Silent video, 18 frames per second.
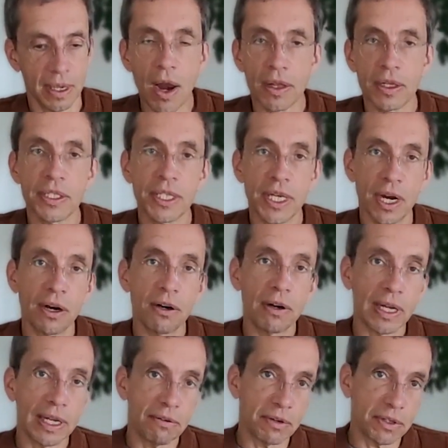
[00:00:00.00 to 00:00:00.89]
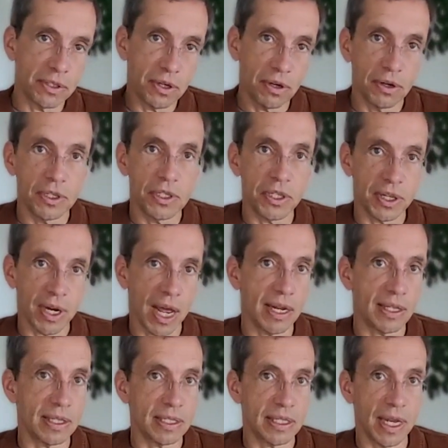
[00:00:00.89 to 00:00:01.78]
voluntarily returned to
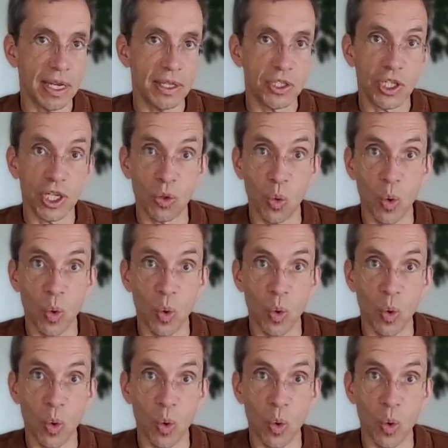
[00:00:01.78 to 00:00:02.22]
the United States.